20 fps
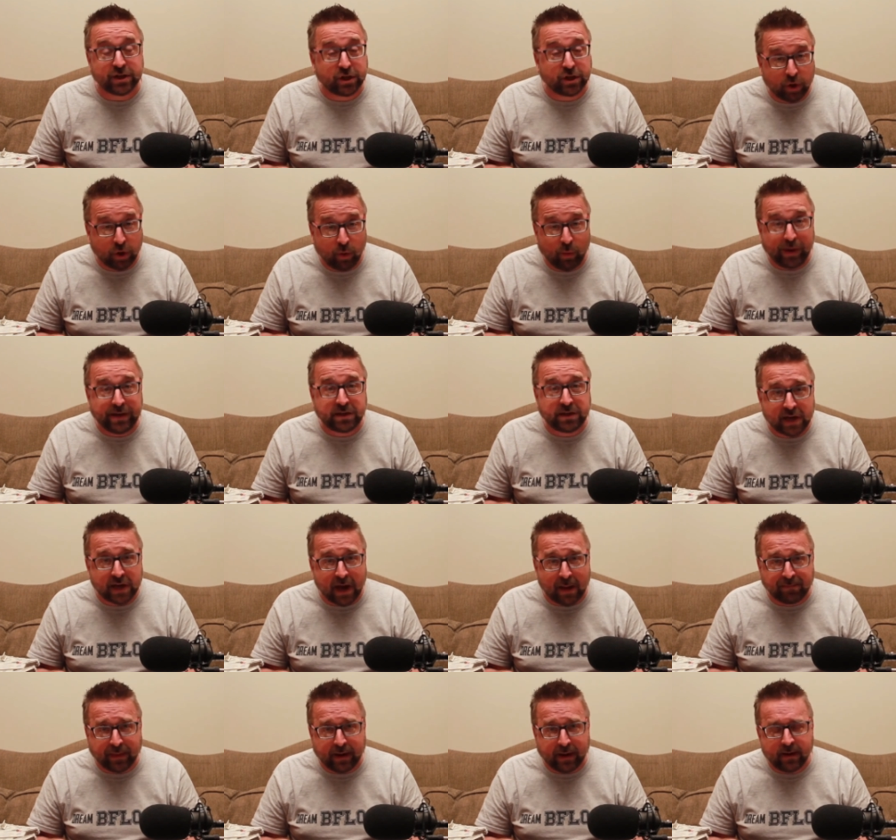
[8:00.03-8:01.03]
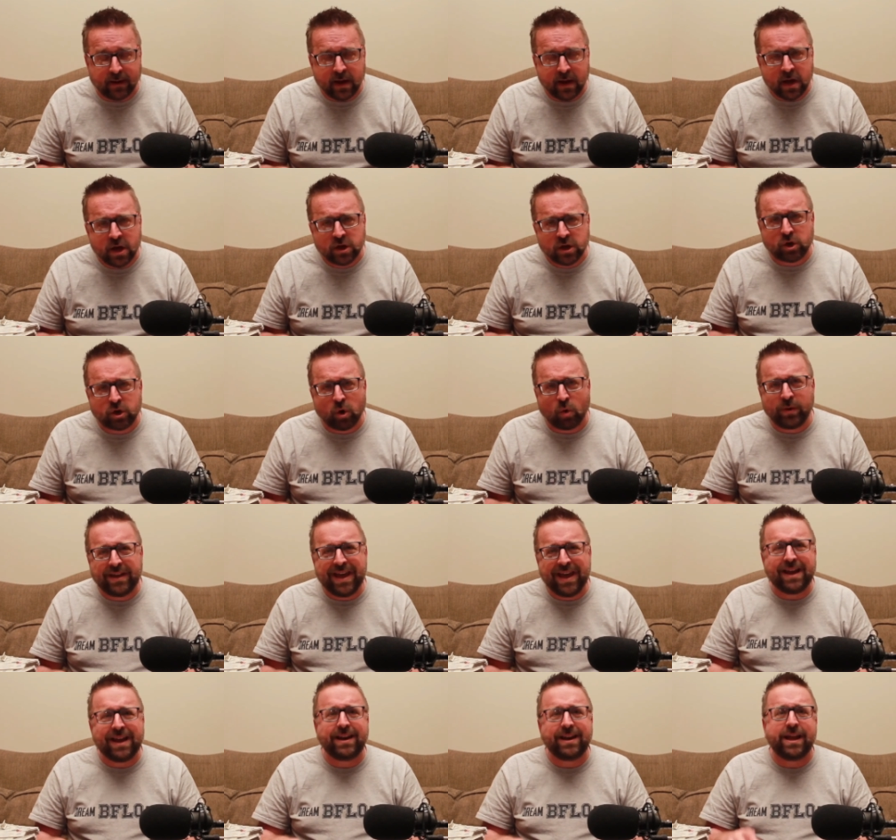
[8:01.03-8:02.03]
God is doing something.
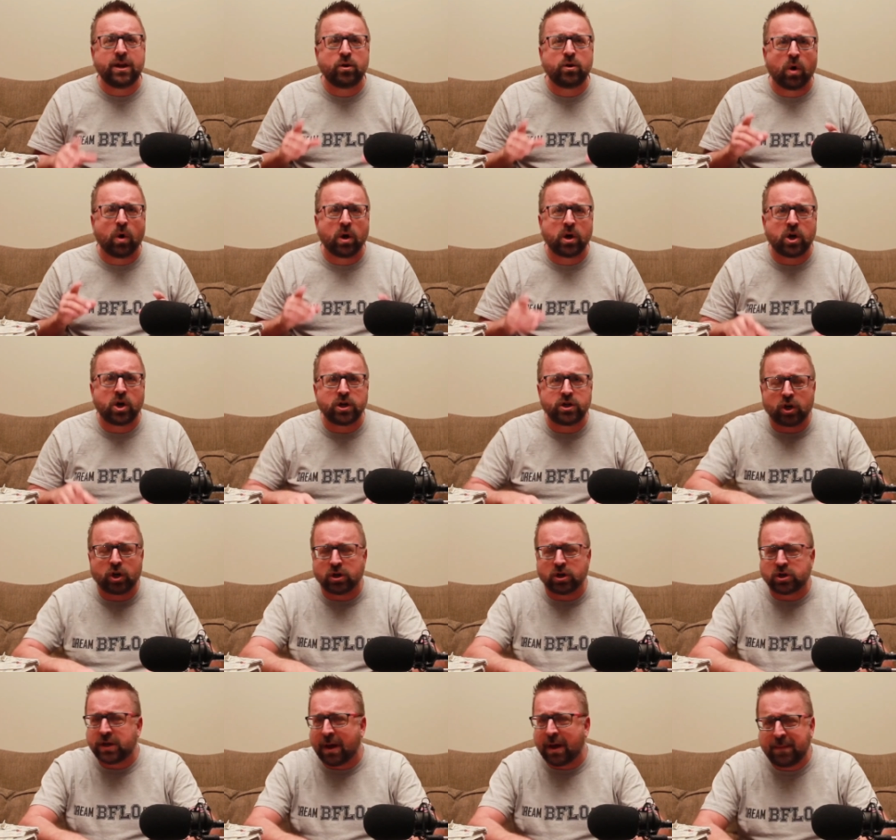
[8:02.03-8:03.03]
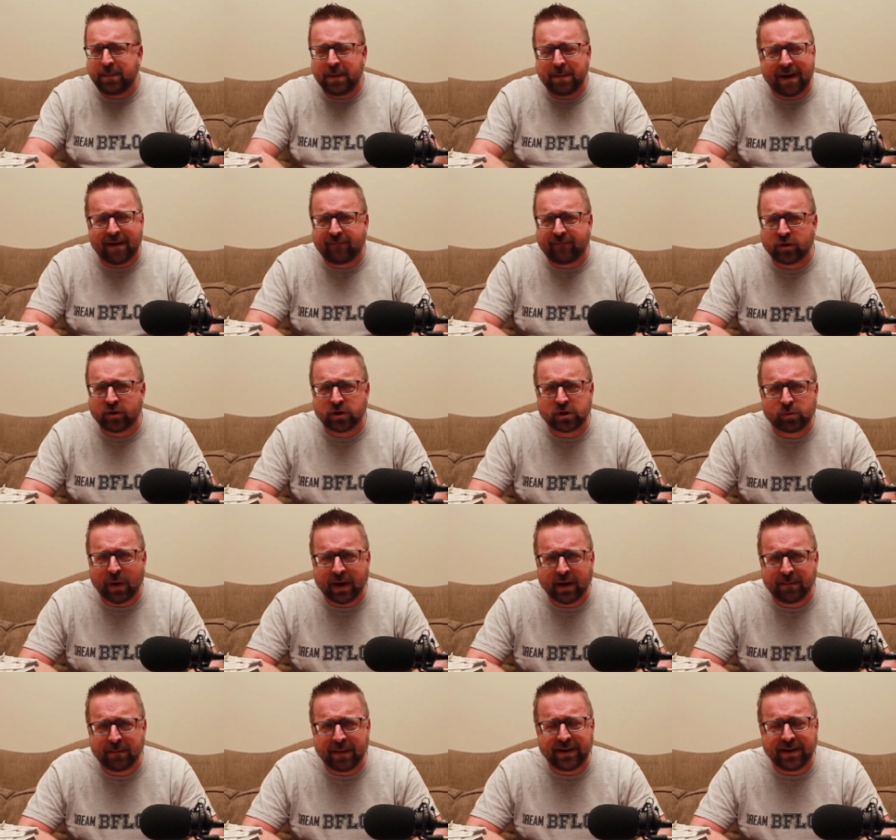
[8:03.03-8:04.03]
So get into a good church. That would be my
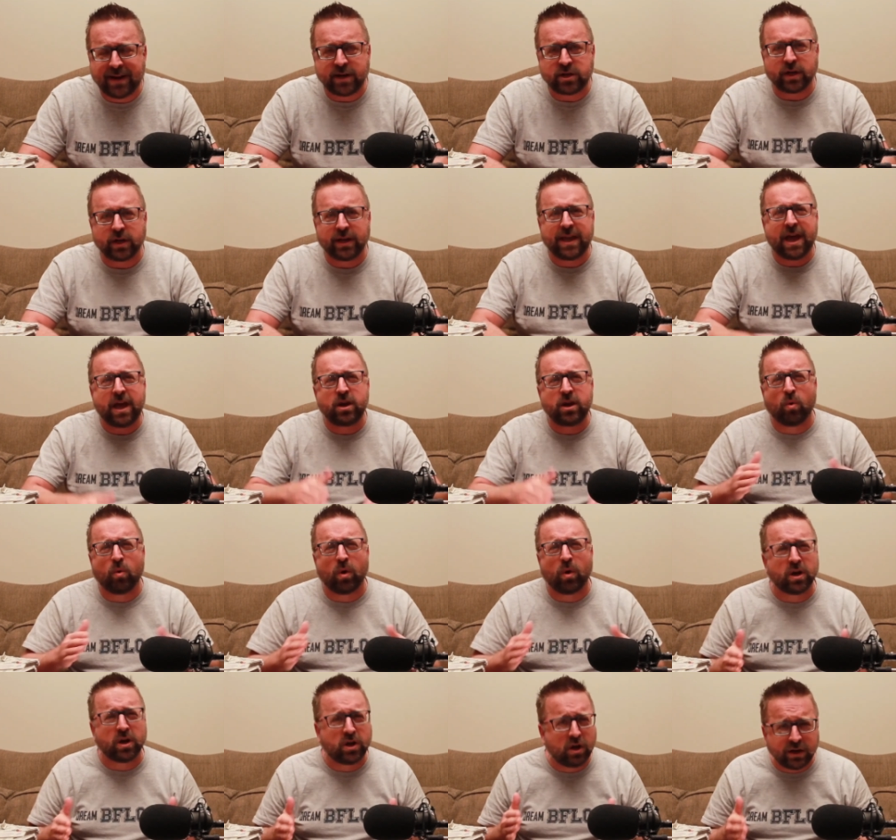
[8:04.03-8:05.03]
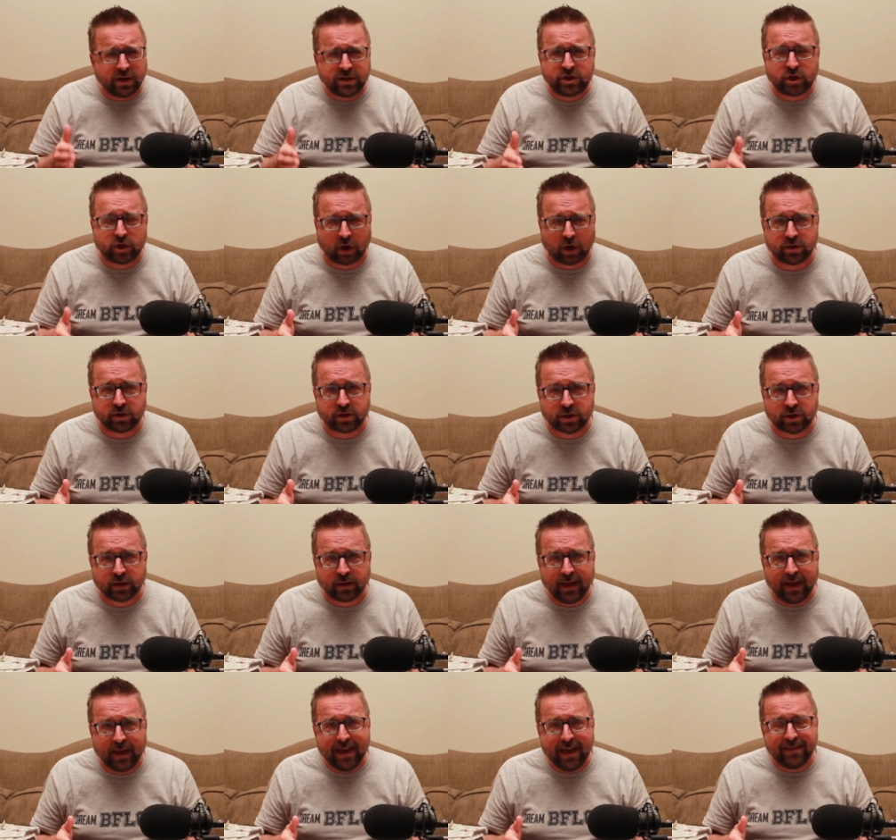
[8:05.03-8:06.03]
first recommendation. Get into a good
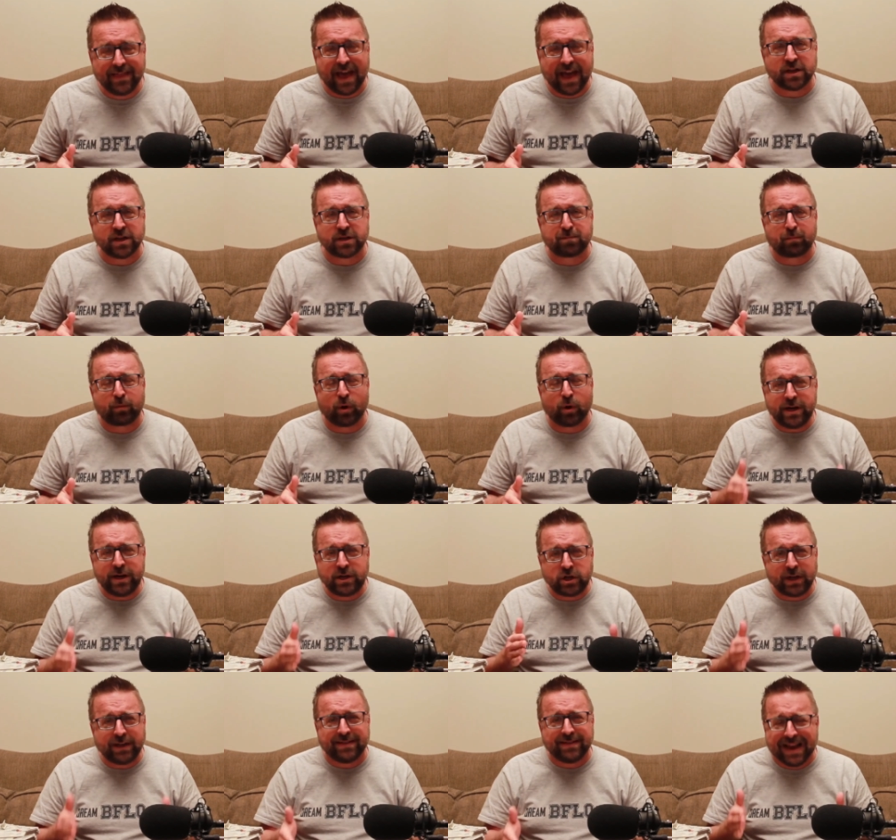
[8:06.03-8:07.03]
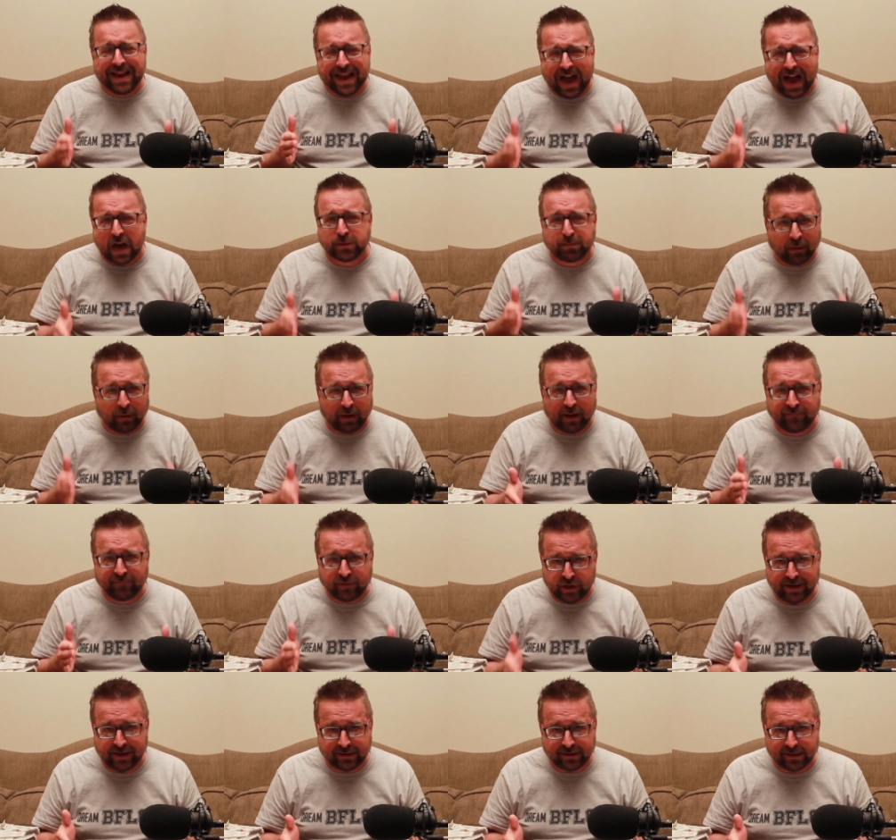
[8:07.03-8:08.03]
church that is preaching the
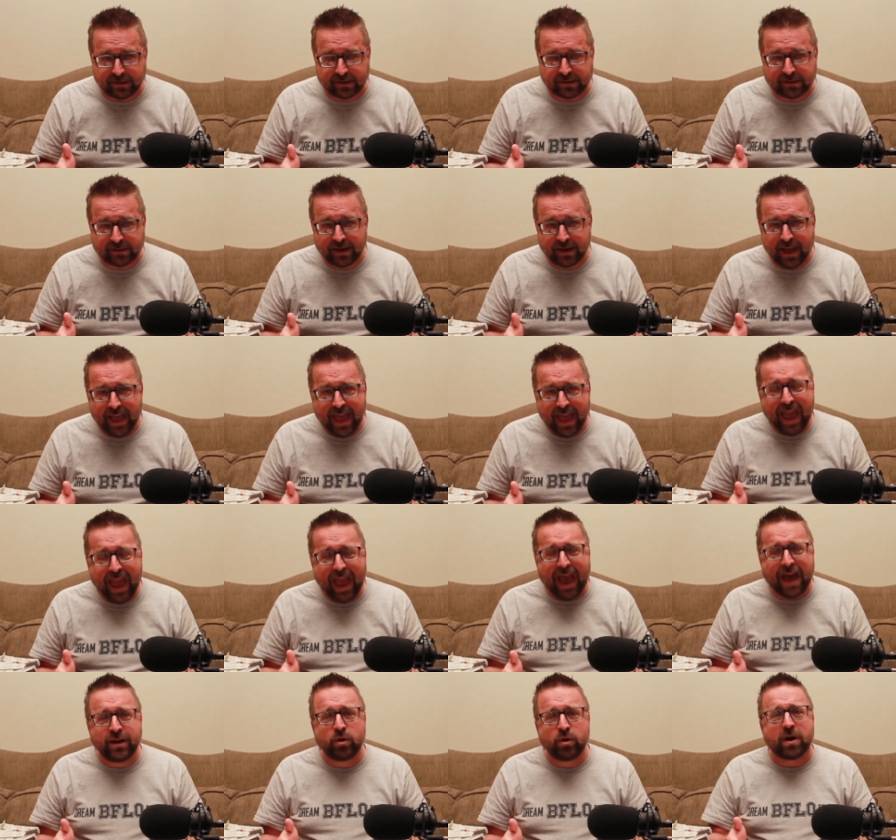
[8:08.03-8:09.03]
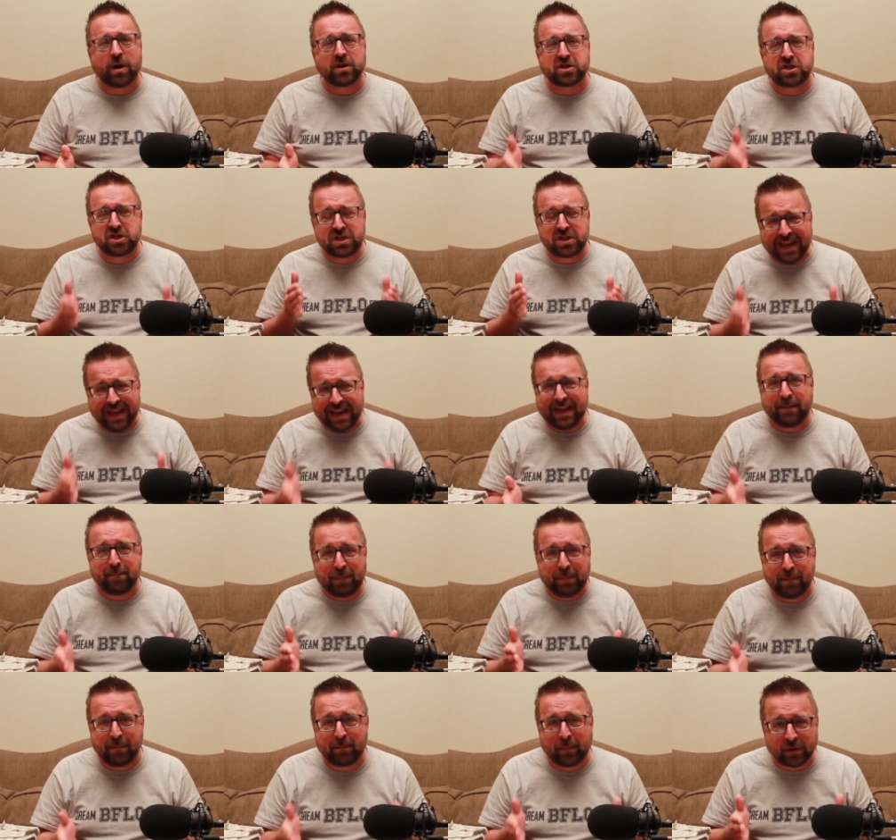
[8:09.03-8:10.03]
gospel of Jesus and you are
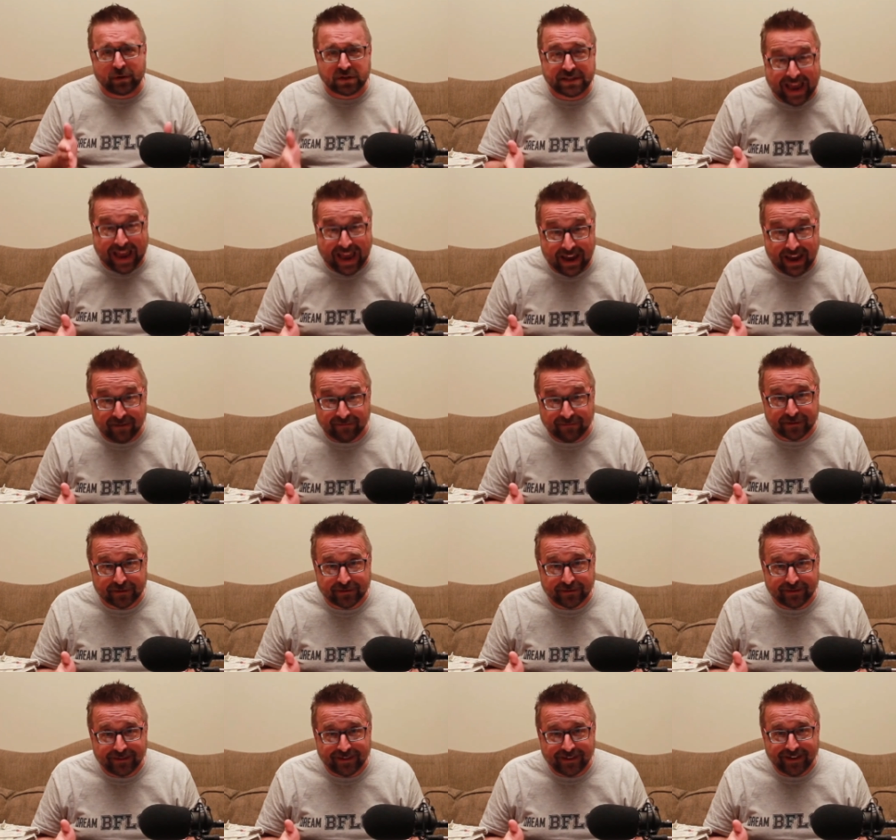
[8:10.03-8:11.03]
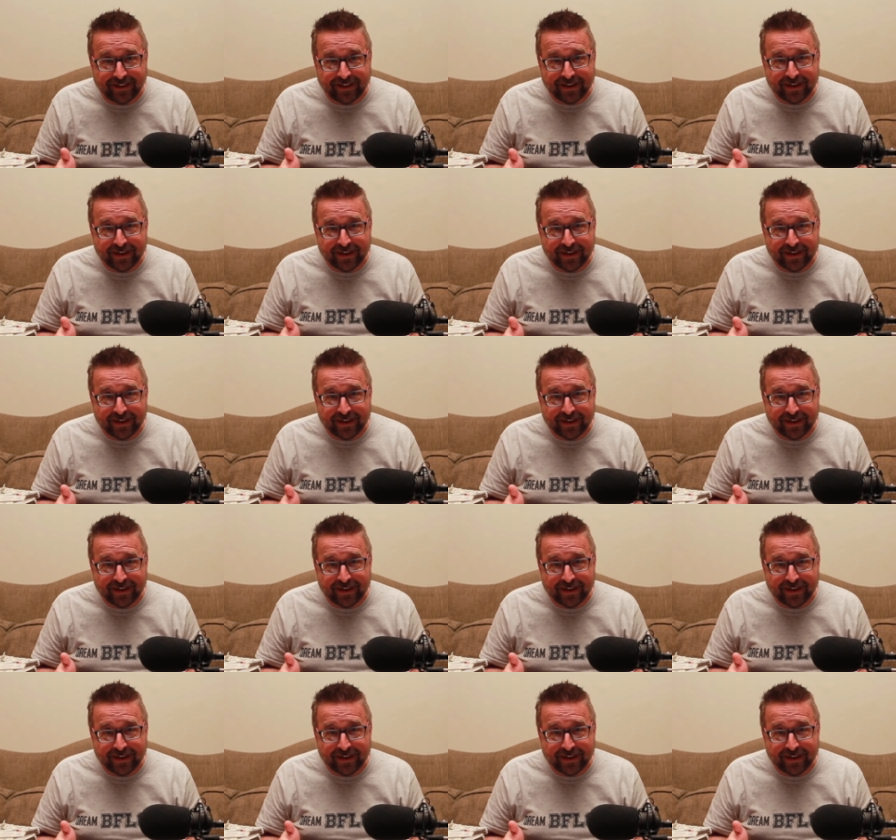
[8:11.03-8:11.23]
seeing people saved.